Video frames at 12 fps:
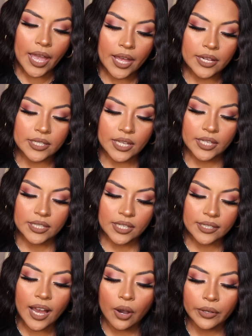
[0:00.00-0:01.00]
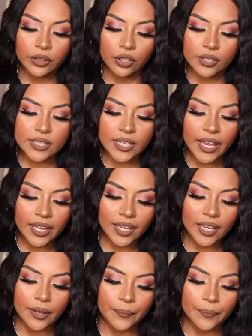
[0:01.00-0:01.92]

and this is how it looks like.